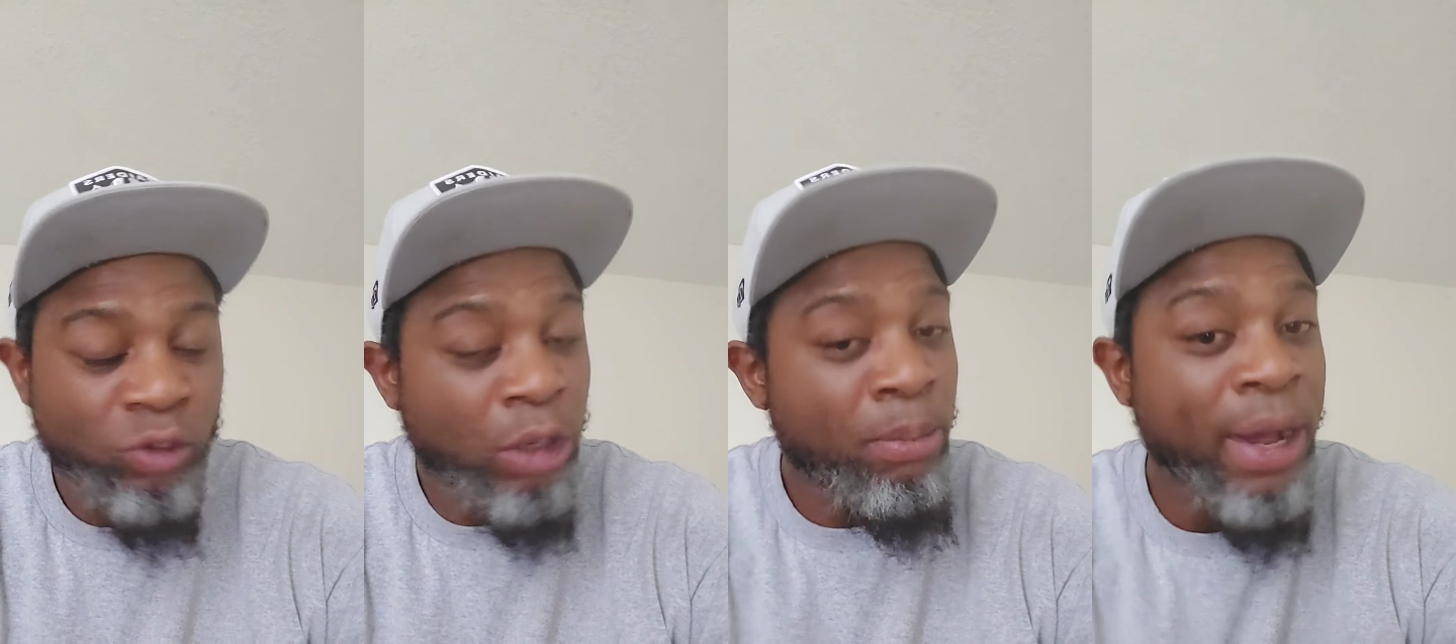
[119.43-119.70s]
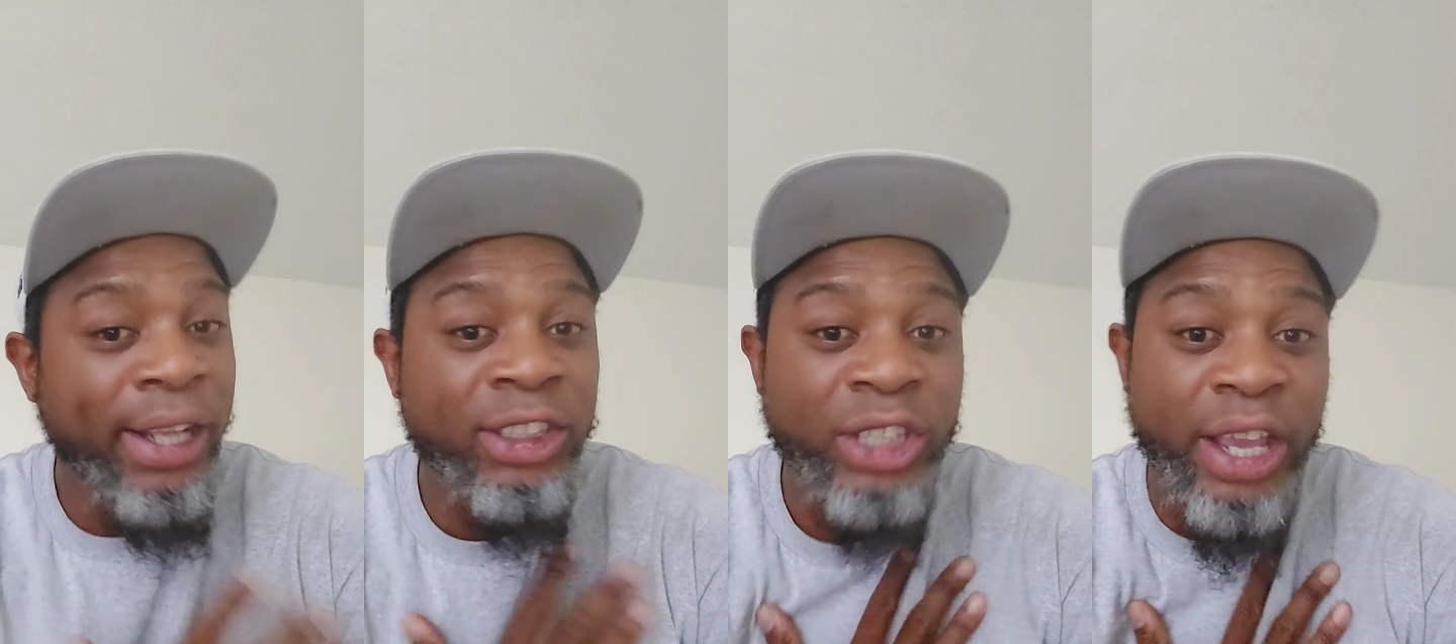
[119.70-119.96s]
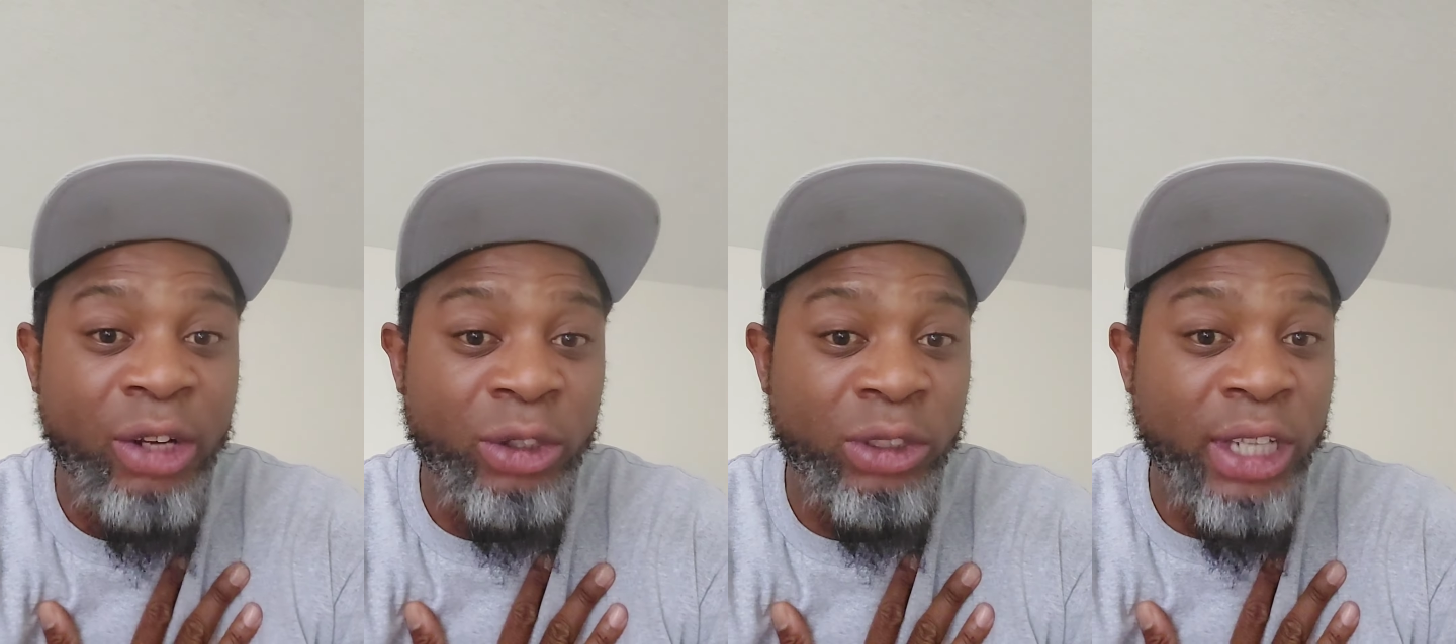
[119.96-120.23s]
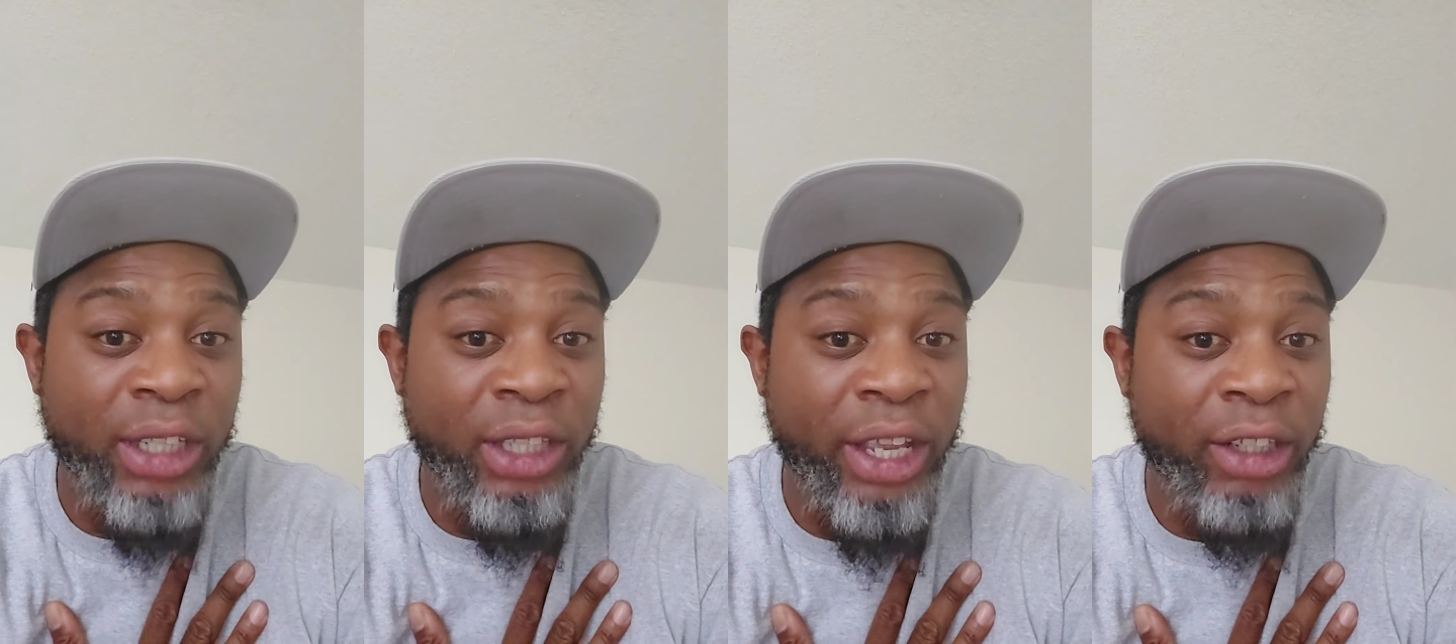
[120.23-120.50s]
My channel's
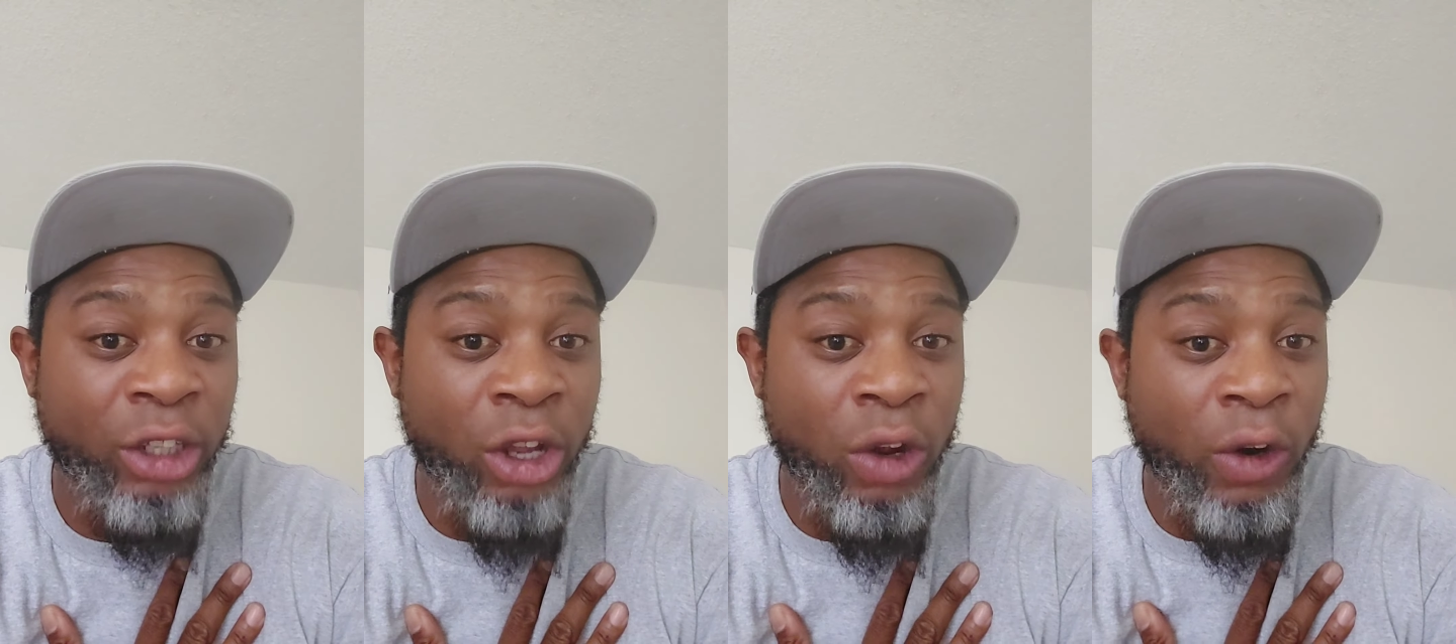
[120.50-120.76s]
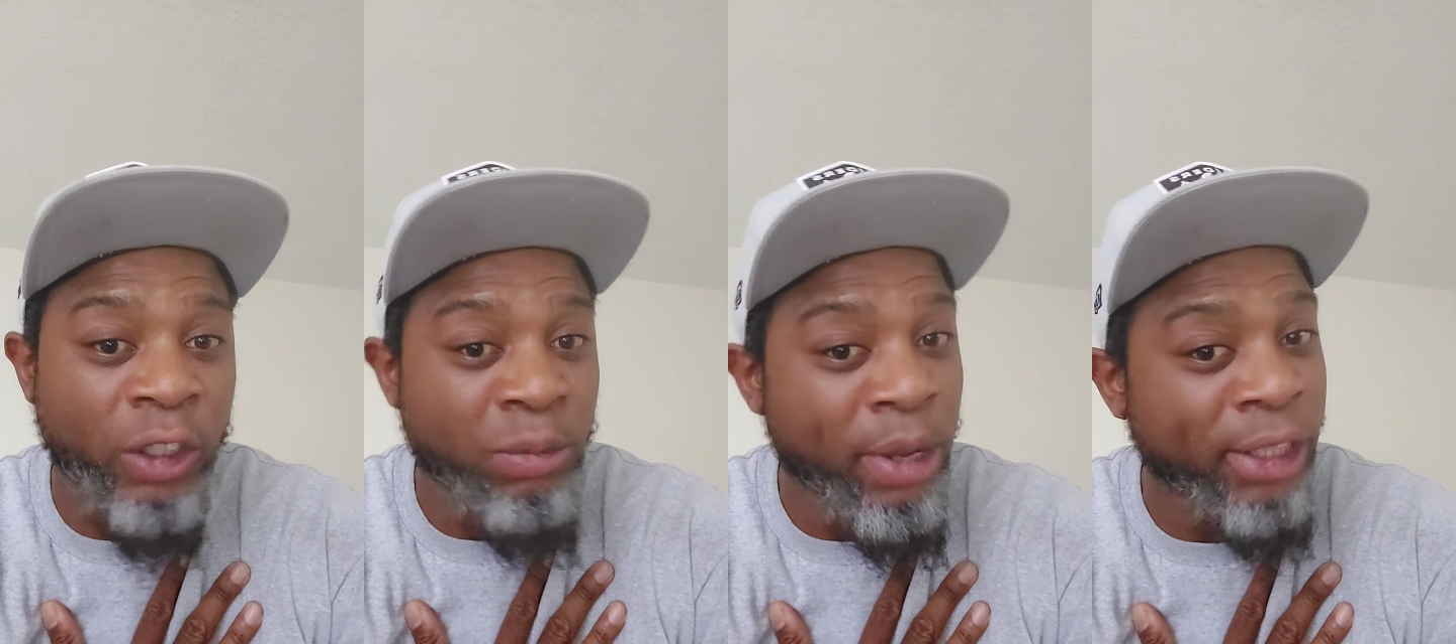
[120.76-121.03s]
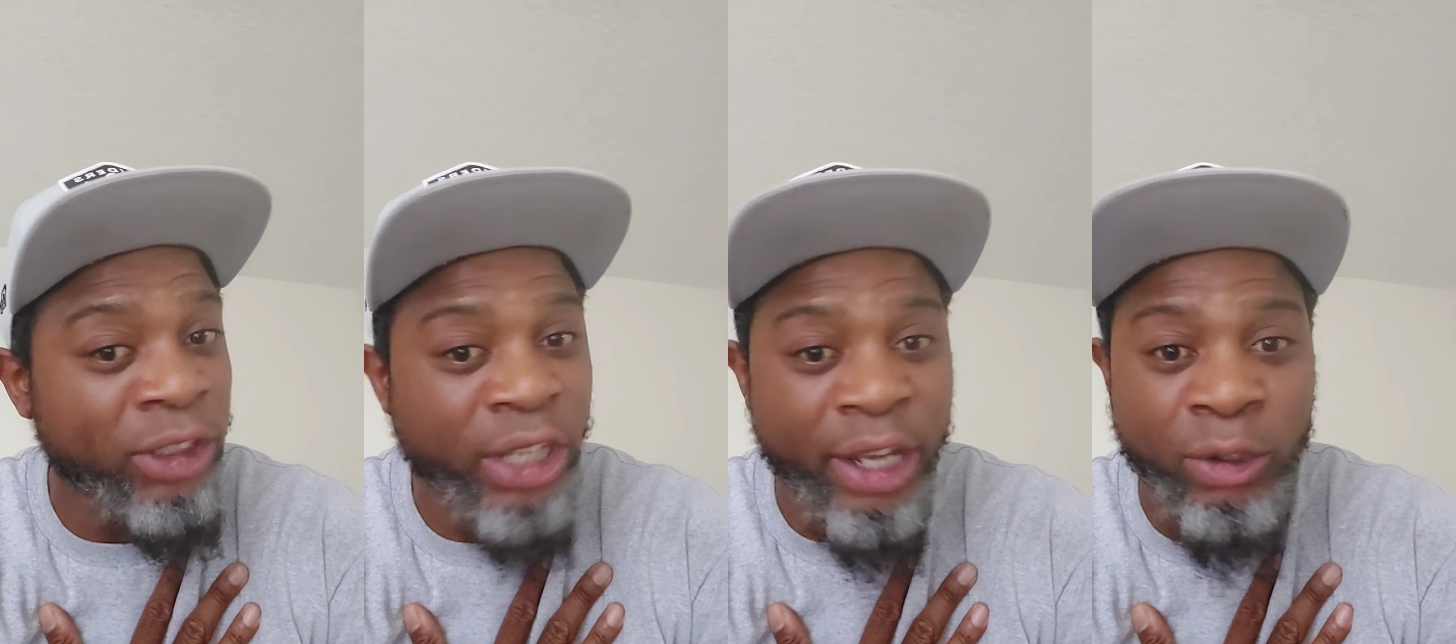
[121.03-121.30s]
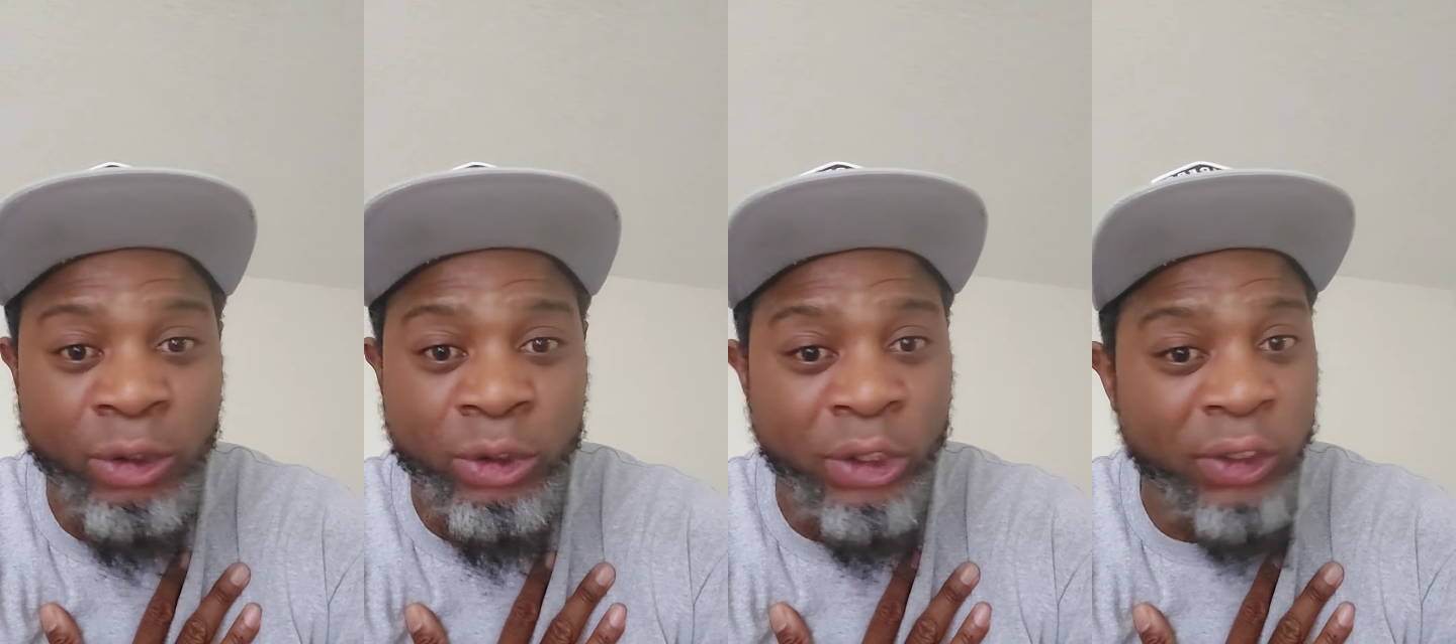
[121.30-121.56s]
not that large. My
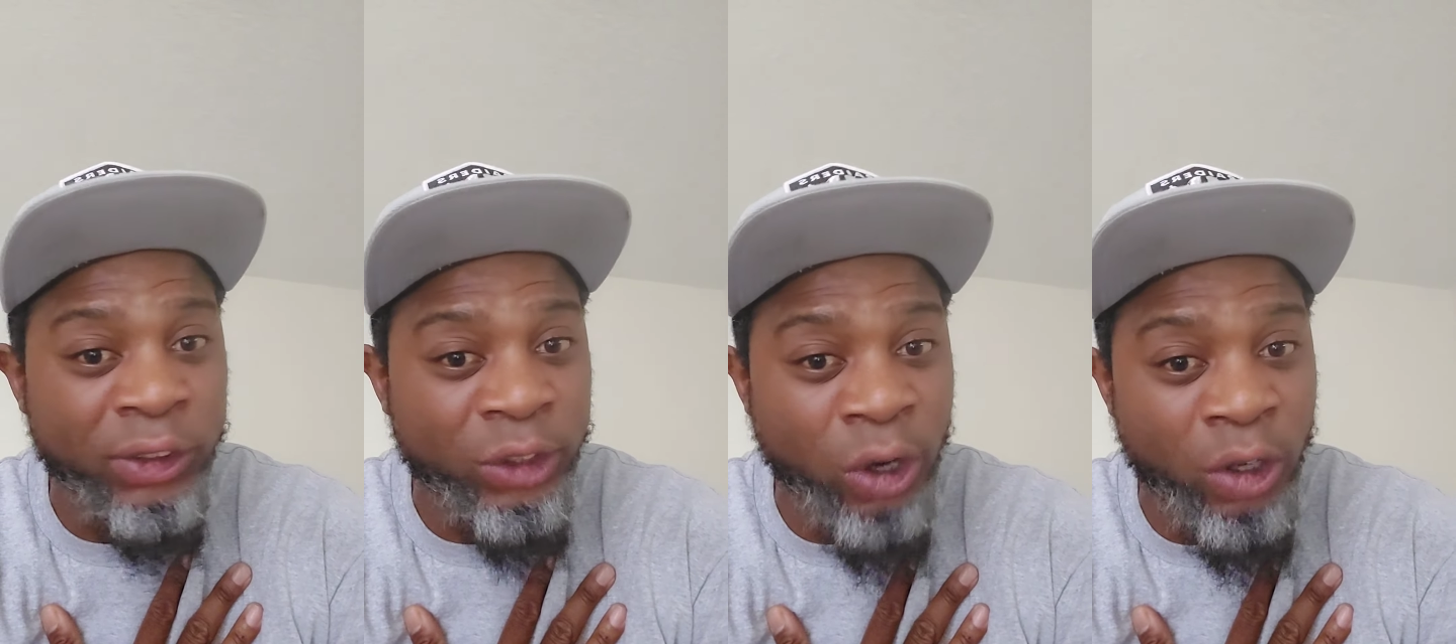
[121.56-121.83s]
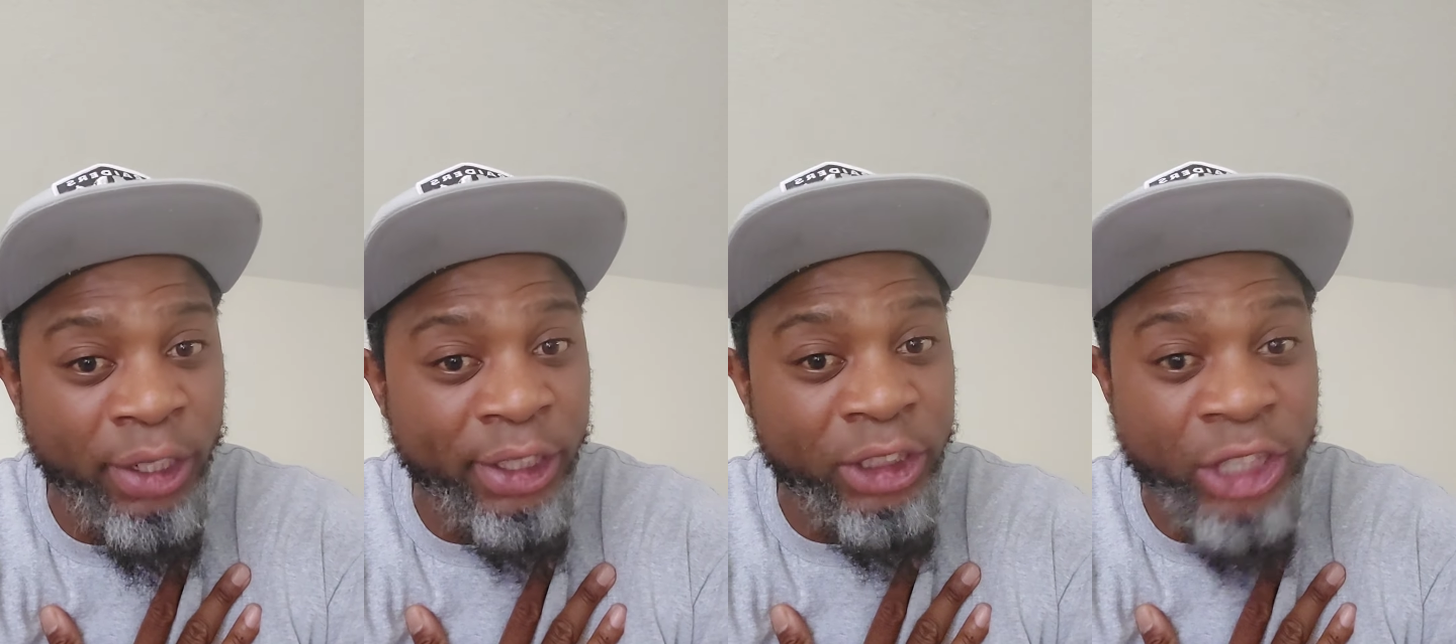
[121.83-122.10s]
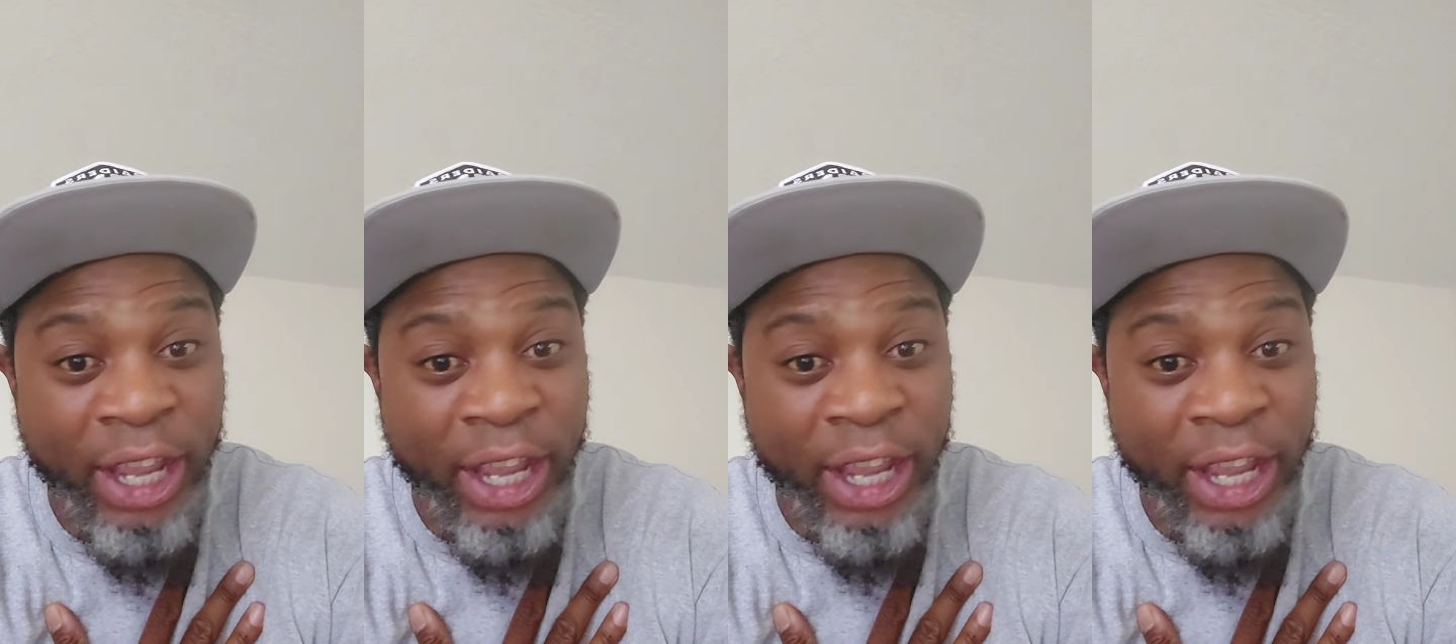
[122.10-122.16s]
channel just started